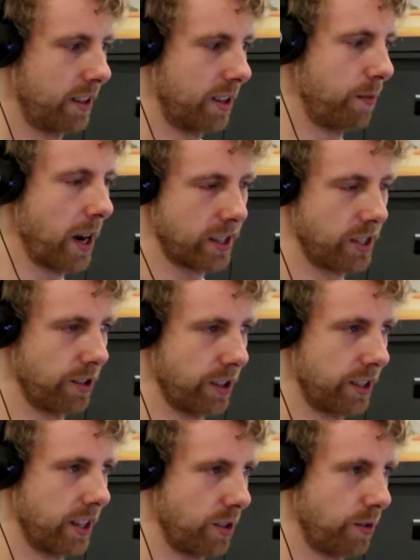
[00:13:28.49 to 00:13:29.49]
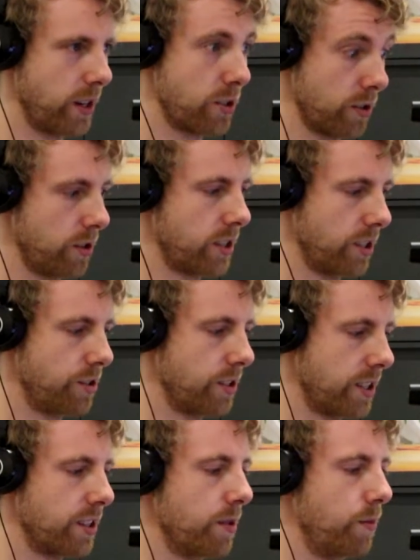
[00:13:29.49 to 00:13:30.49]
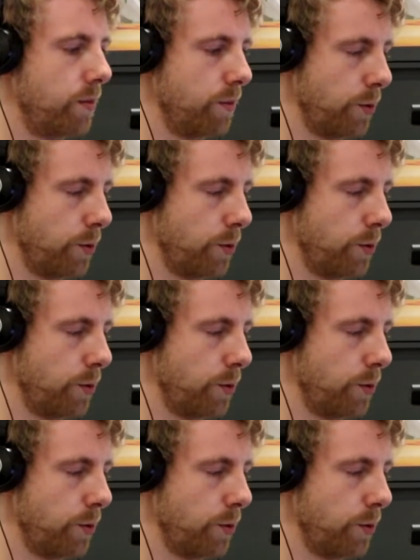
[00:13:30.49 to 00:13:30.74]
the bacteria that you introduce into your system